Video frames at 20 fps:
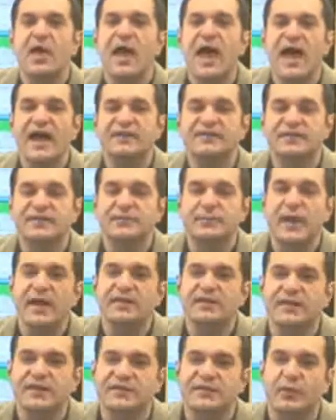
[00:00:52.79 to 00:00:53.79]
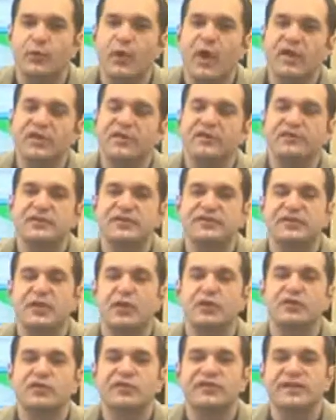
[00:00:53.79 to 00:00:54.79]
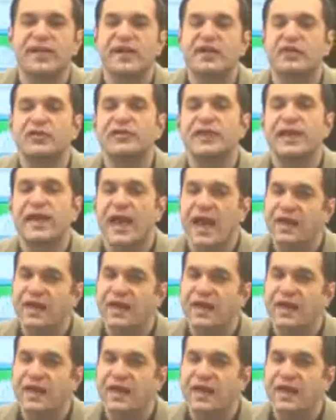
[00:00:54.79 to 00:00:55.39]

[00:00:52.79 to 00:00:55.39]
As expected, it's a relatively slow news cycle day.